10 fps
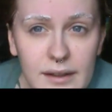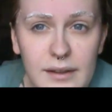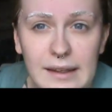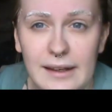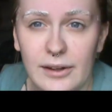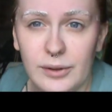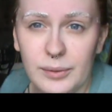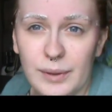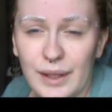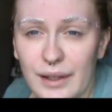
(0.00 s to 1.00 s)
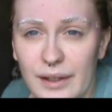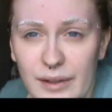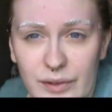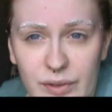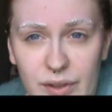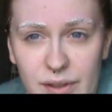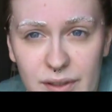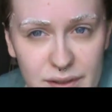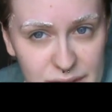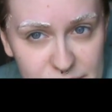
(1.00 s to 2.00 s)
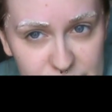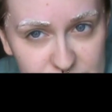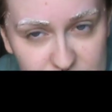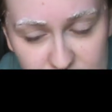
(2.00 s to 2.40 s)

Now we have this